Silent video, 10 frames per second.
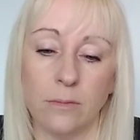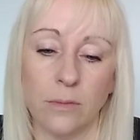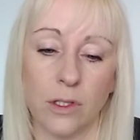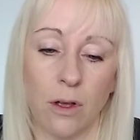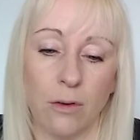
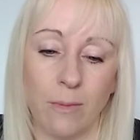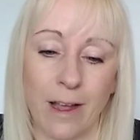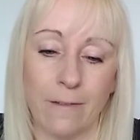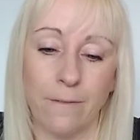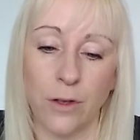So my
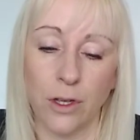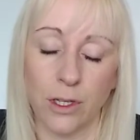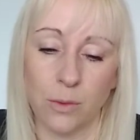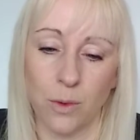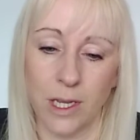
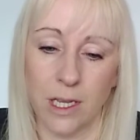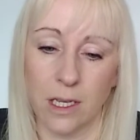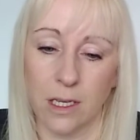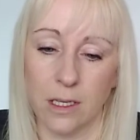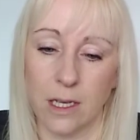first
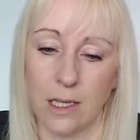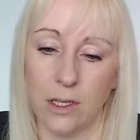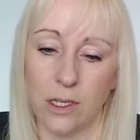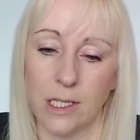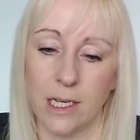week, I
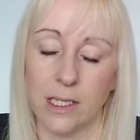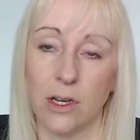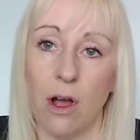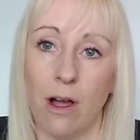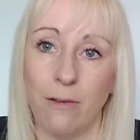lost
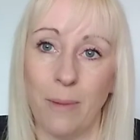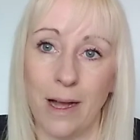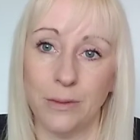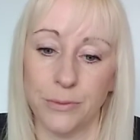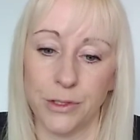6.5
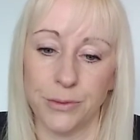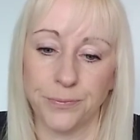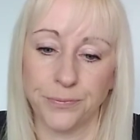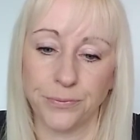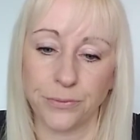pound.
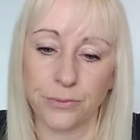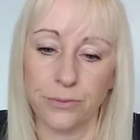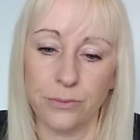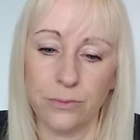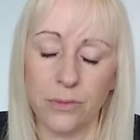
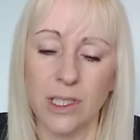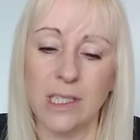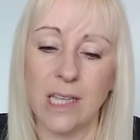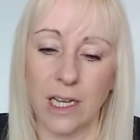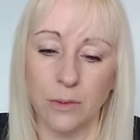
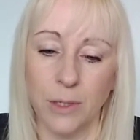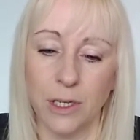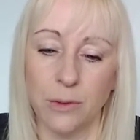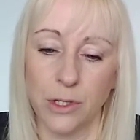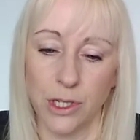Second week
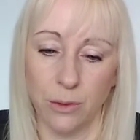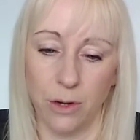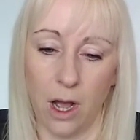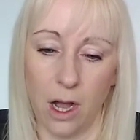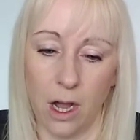was
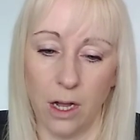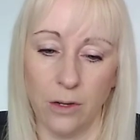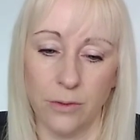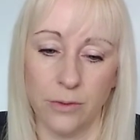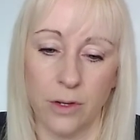2.5,
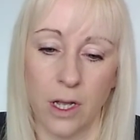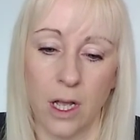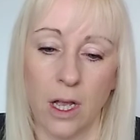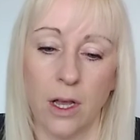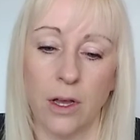
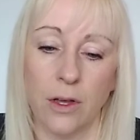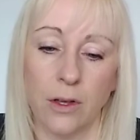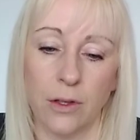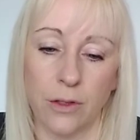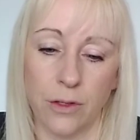
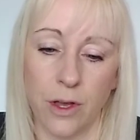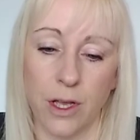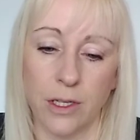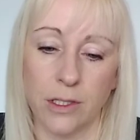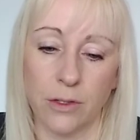
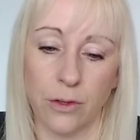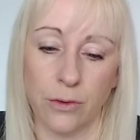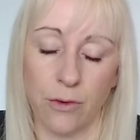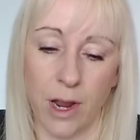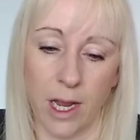third,
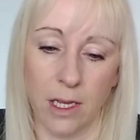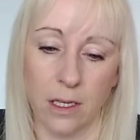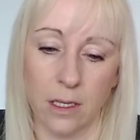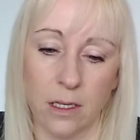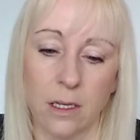3,
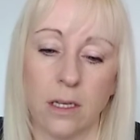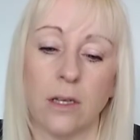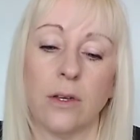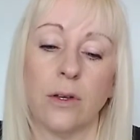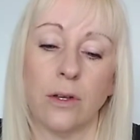
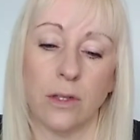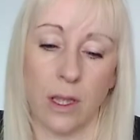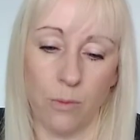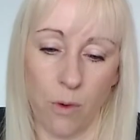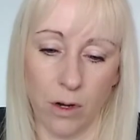
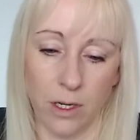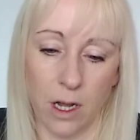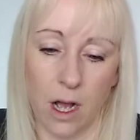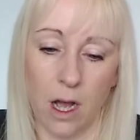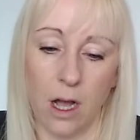then
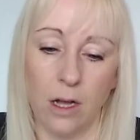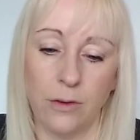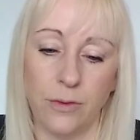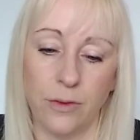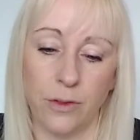1.5,
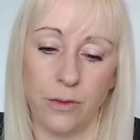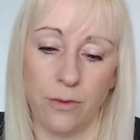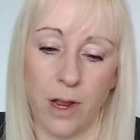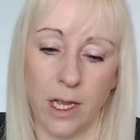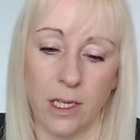
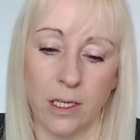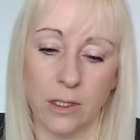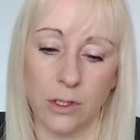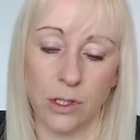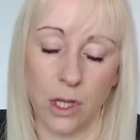3,
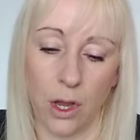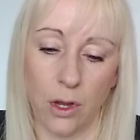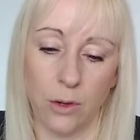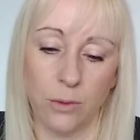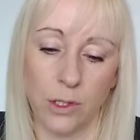
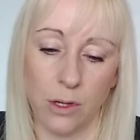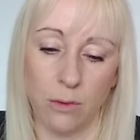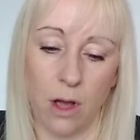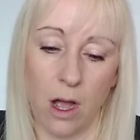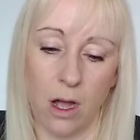2,
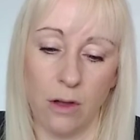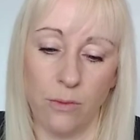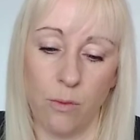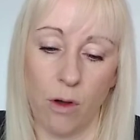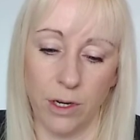2.5,
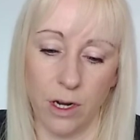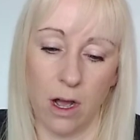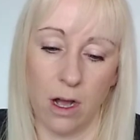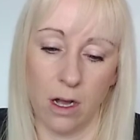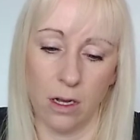
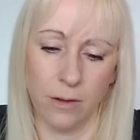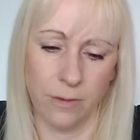1.5,